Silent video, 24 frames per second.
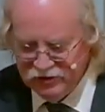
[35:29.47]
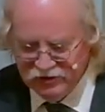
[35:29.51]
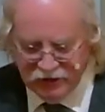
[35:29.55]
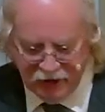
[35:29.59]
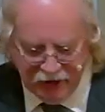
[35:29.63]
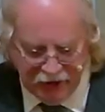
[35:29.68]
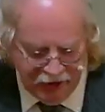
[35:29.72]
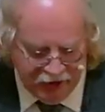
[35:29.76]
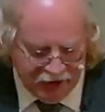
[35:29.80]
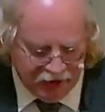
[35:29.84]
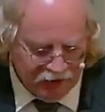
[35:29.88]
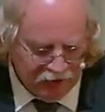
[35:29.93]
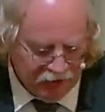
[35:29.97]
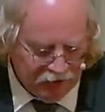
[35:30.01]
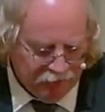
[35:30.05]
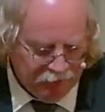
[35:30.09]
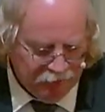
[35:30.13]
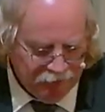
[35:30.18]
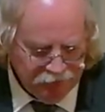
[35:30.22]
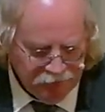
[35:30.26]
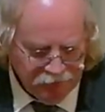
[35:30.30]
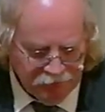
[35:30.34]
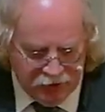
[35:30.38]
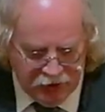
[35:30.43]
and
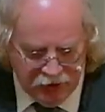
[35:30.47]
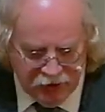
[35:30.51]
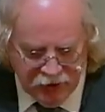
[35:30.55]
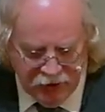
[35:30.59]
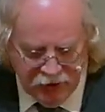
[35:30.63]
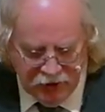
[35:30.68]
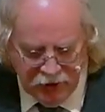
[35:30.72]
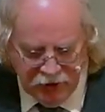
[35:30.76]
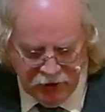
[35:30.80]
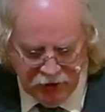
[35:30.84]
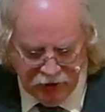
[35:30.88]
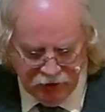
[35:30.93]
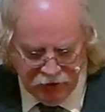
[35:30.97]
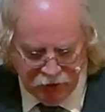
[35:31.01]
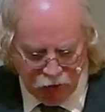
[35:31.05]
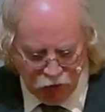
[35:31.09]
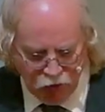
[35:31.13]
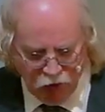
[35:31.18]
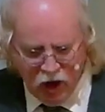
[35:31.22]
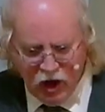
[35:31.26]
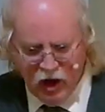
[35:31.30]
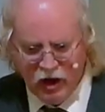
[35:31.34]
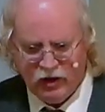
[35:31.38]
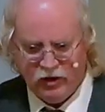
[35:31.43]
and The
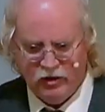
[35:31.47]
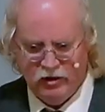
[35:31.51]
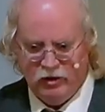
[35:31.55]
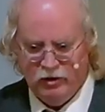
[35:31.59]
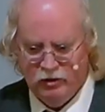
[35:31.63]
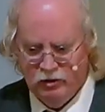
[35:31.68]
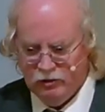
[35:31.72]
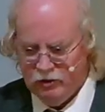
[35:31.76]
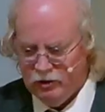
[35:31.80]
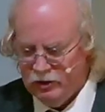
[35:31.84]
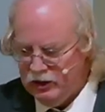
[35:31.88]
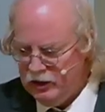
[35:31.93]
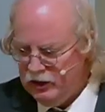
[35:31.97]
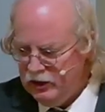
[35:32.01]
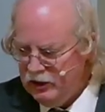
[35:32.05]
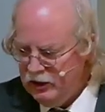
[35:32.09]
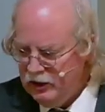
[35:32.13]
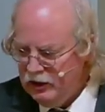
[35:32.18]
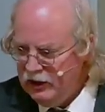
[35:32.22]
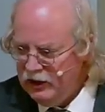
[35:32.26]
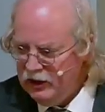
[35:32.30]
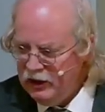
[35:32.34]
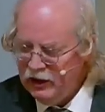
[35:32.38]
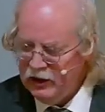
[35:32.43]
Rock
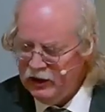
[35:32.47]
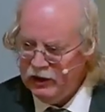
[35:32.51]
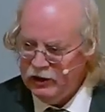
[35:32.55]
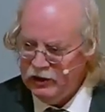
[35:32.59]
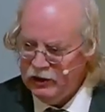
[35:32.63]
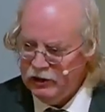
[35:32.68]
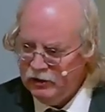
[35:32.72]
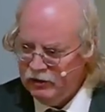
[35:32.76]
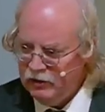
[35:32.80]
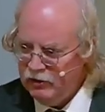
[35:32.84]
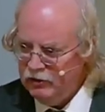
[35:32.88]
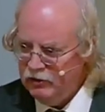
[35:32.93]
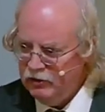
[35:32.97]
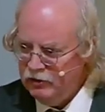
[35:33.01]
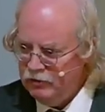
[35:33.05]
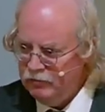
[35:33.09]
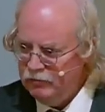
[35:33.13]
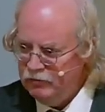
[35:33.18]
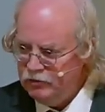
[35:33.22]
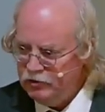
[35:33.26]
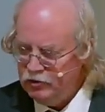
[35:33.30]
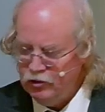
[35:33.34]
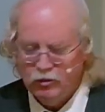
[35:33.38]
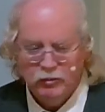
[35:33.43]
and
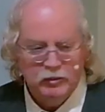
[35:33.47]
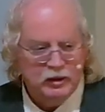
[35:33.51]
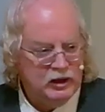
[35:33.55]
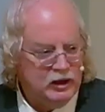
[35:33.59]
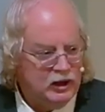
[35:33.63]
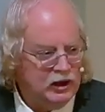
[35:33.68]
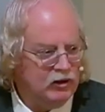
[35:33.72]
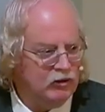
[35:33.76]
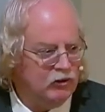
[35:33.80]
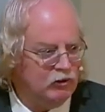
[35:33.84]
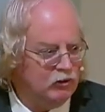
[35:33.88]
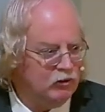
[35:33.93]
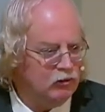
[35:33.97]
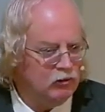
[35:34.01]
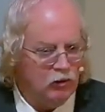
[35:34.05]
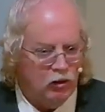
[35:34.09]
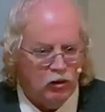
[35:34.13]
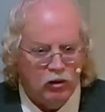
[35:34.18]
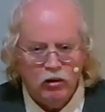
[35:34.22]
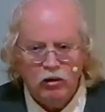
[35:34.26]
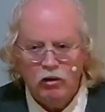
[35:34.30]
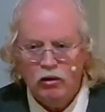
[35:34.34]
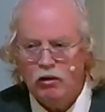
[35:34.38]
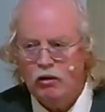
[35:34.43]
Terminator
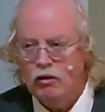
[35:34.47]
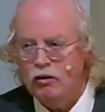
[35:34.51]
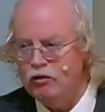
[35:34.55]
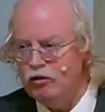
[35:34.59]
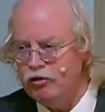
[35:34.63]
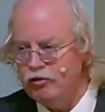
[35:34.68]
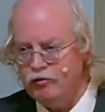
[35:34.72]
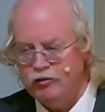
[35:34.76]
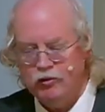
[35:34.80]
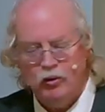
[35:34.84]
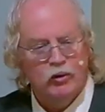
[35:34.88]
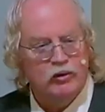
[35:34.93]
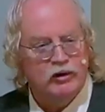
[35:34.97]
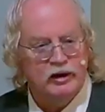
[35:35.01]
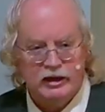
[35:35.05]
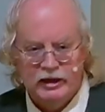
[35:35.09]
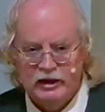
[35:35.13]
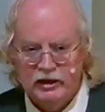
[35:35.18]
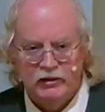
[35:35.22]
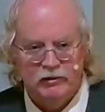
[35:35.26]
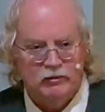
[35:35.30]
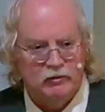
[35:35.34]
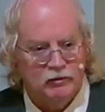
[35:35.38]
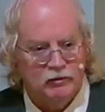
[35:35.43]
all thrown
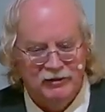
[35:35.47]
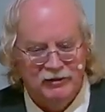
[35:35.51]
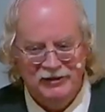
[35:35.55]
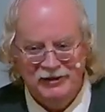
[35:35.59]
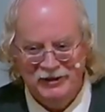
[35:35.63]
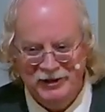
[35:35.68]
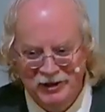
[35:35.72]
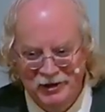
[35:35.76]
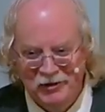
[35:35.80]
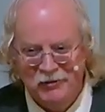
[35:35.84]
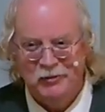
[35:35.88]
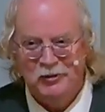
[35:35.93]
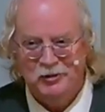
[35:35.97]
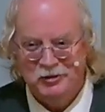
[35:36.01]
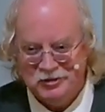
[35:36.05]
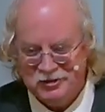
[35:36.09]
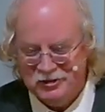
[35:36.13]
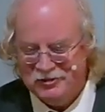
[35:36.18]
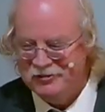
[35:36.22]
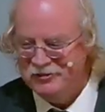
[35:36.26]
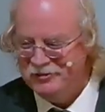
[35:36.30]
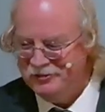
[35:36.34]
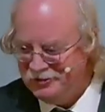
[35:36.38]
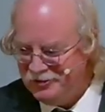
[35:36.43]
together. he was a
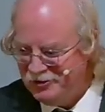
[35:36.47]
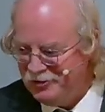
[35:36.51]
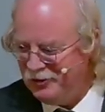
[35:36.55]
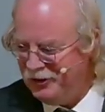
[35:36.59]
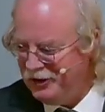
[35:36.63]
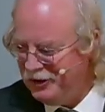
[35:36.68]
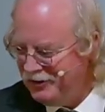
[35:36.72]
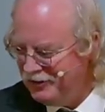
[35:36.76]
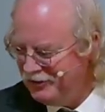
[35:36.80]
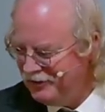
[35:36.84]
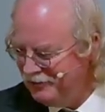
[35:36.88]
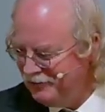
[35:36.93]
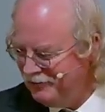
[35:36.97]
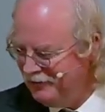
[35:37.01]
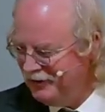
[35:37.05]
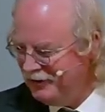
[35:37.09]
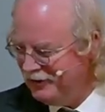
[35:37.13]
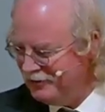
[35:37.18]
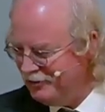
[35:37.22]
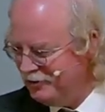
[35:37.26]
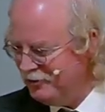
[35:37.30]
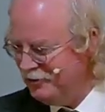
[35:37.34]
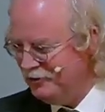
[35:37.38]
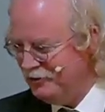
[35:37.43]
quite a quite a
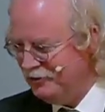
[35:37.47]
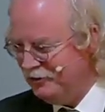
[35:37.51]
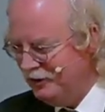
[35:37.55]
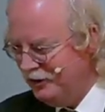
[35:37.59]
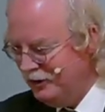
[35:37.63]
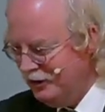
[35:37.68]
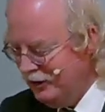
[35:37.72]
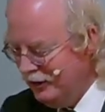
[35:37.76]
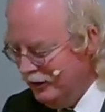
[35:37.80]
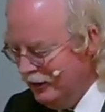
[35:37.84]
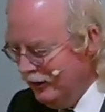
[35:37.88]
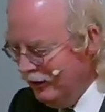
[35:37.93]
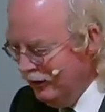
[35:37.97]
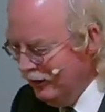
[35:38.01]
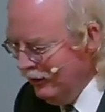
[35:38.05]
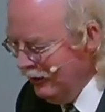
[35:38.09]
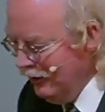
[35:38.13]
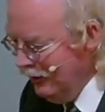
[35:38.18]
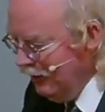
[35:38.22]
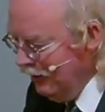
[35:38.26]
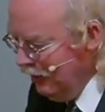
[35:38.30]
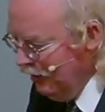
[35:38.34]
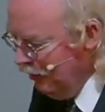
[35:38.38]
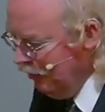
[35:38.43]
dude.
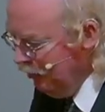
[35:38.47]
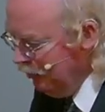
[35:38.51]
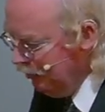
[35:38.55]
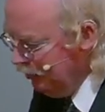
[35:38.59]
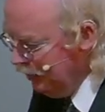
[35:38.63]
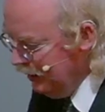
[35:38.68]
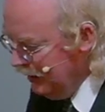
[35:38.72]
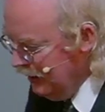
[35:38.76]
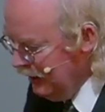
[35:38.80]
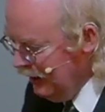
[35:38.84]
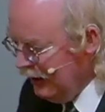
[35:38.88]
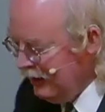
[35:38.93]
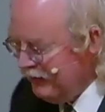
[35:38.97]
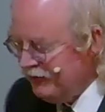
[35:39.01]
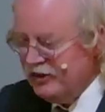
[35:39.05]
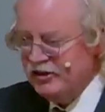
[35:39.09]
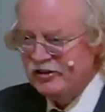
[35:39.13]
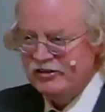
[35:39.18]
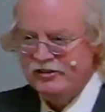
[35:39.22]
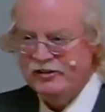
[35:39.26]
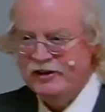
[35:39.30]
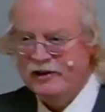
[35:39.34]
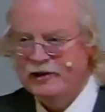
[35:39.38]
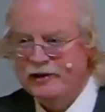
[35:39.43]
But not this
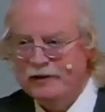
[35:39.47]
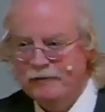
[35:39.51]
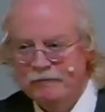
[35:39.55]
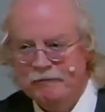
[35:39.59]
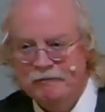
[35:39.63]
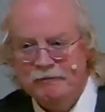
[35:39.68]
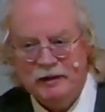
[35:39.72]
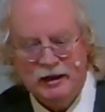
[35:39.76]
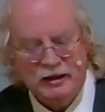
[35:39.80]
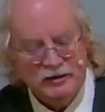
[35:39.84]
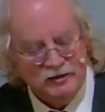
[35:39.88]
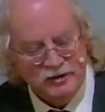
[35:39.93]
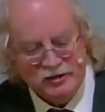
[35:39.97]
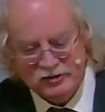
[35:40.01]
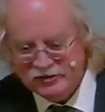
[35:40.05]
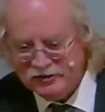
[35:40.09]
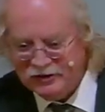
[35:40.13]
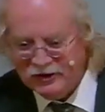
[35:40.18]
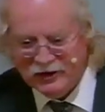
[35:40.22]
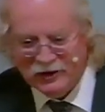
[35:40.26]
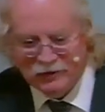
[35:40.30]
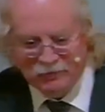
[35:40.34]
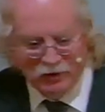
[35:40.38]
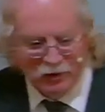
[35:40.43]
time. Not this time.
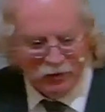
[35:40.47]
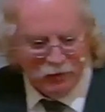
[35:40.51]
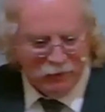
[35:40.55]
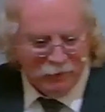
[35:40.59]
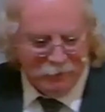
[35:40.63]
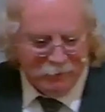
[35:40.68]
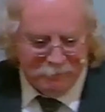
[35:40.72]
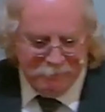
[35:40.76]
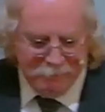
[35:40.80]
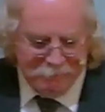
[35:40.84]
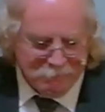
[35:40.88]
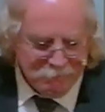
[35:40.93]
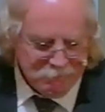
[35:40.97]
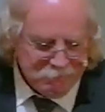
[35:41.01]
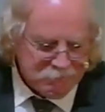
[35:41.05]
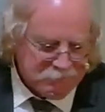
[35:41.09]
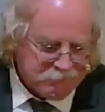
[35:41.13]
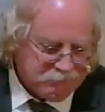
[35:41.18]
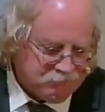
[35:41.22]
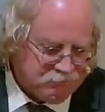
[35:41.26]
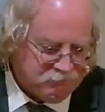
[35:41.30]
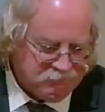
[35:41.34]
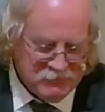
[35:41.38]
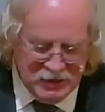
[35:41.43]
No.
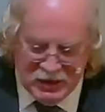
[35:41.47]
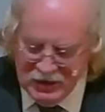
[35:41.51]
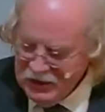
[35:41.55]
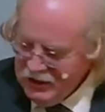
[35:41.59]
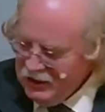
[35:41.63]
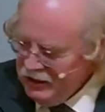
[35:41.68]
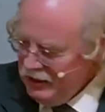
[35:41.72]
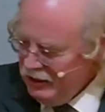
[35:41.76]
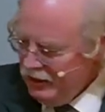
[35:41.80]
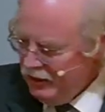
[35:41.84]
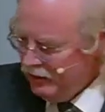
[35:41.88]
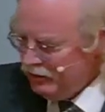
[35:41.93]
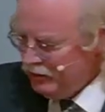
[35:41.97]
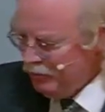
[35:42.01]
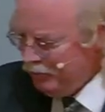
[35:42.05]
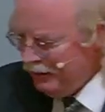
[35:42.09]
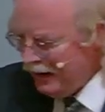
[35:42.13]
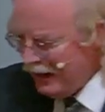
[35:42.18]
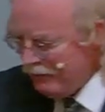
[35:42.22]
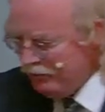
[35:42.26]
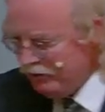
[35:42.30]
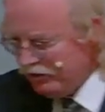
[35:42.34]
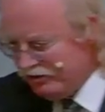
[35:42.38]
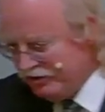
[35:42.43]
And the
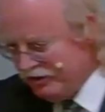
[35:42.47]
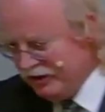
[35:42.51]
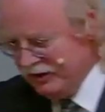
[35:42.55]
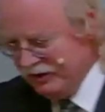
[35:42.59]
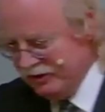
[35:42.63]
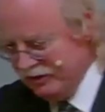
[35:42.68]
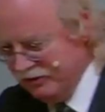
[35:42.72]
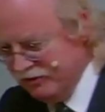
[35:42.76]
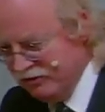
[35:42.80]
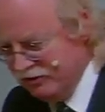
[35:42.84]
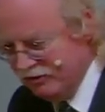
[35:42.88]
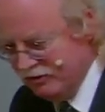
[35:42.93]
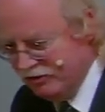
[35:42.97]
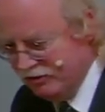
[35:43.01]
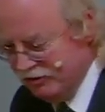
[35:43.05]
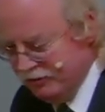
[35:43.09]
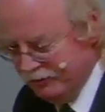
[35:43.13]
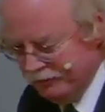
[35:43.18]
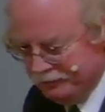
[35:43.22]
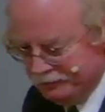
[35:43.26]
Bible says